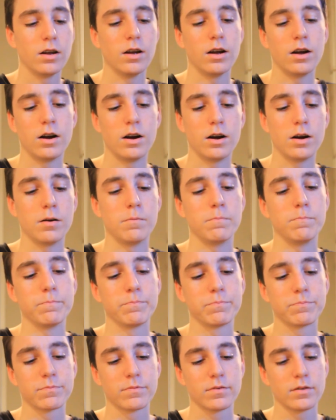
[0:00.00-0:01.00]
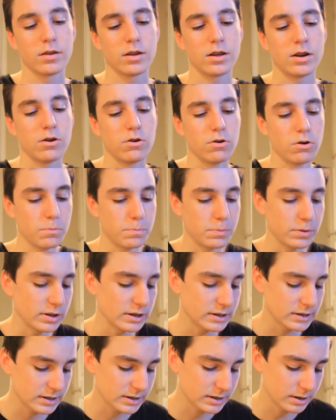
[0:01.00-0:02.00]
And I'll open
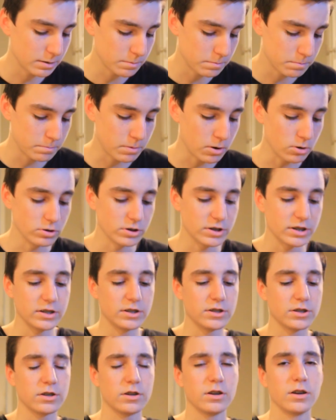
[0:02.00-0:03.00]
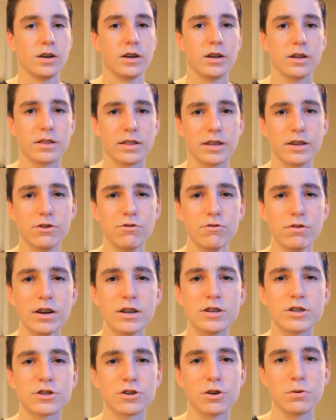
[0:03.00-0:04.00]
this postage. Thank you
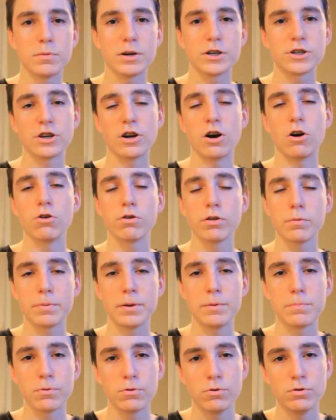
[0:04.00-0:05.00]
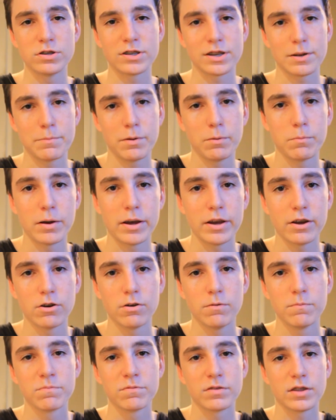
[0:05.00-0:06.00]
guys so much, all the people who send me mail.
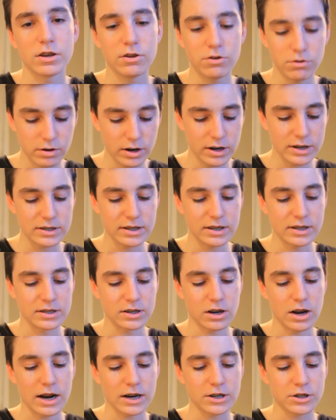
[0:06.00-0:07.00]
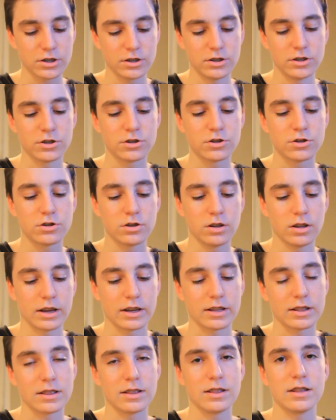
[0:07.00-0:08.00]
Thank you guys, it's actually
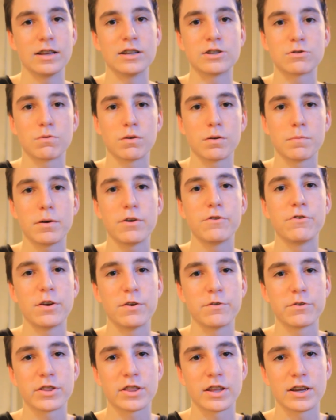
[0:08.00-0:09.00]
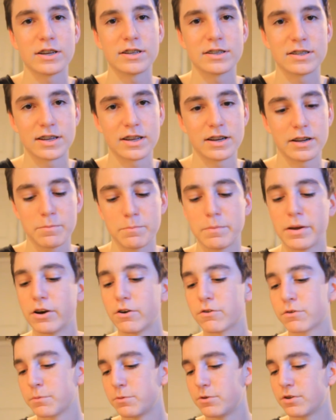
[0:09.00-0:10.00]
like, it's one of my favorite things, getting
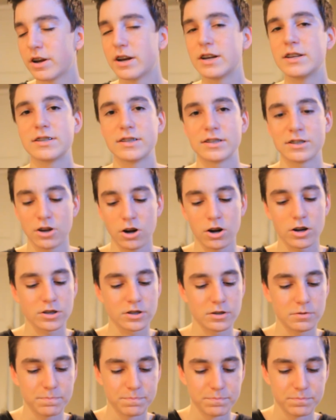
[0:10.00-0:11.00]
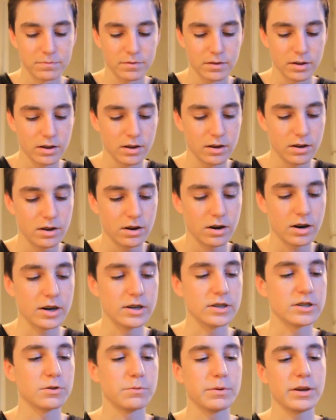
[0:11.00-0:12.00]
mail from you guys. It's awesome.
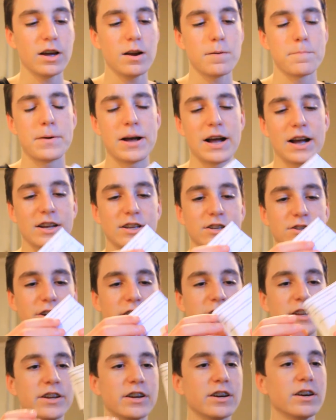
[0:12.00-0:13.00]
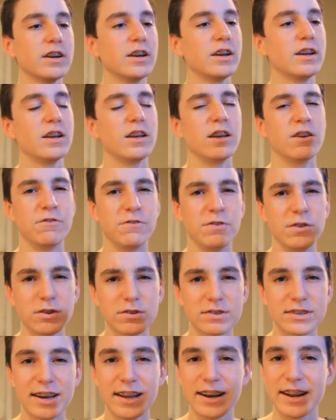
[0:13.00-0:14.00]
Alright, so we got a package right here. It
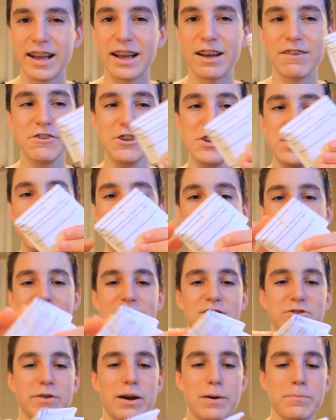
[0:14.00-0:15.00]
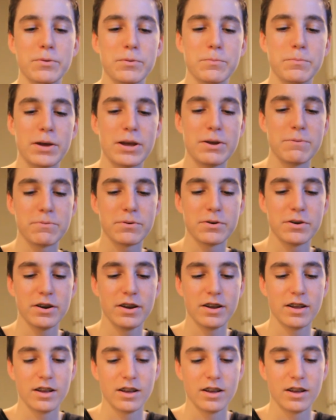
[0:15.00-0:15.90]
feels kind of heavy, it's wrapped in paper.